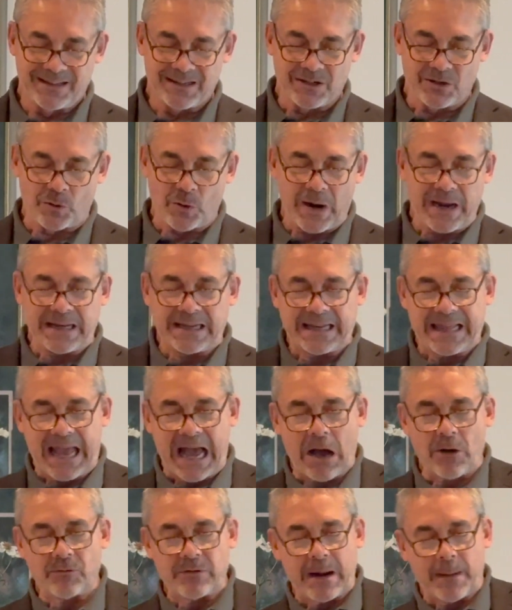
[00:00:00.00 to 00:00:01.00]
Greatly
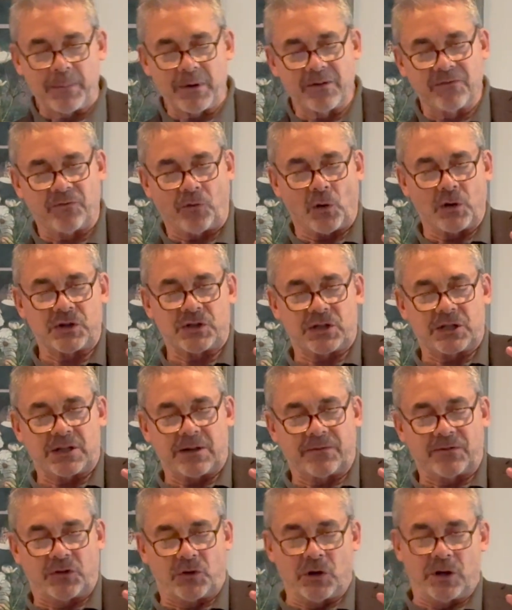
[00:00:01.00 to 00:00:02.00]
outnumbered forces
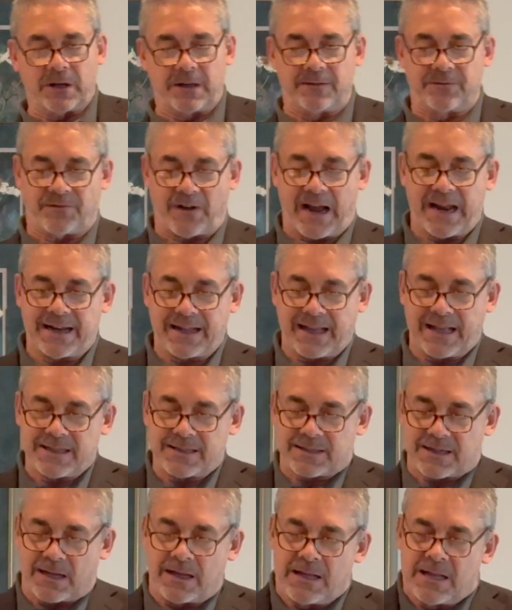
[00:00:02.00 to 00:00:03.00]
of good fight
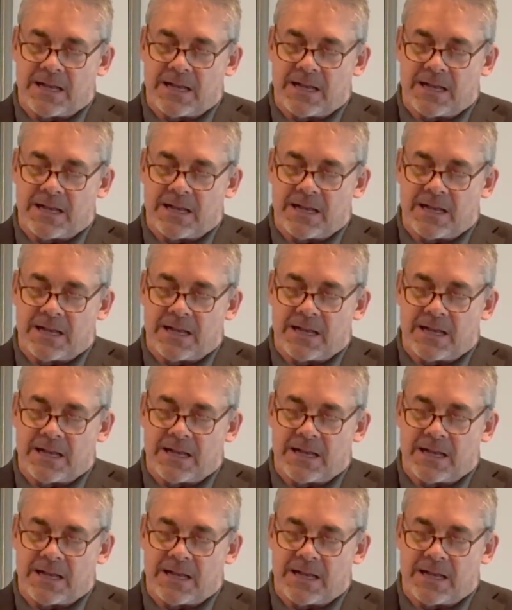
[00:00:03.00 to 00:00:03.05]
against a